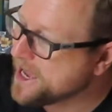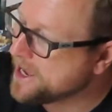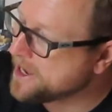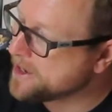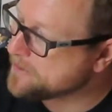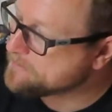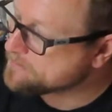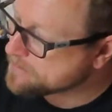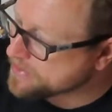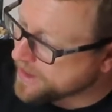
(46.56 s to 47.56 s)
And
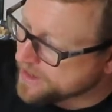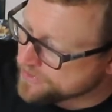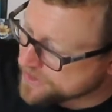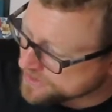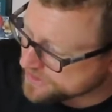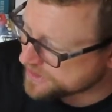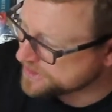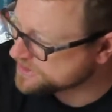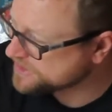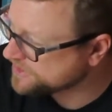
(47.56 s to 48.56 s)
this
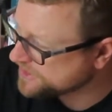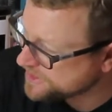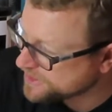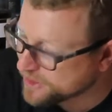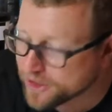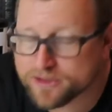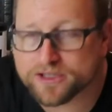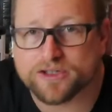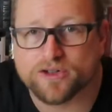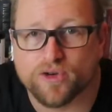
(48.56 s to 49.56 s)
is the
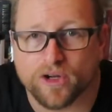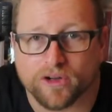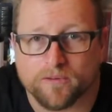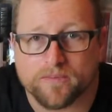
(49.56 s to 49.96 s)
LotusGrill.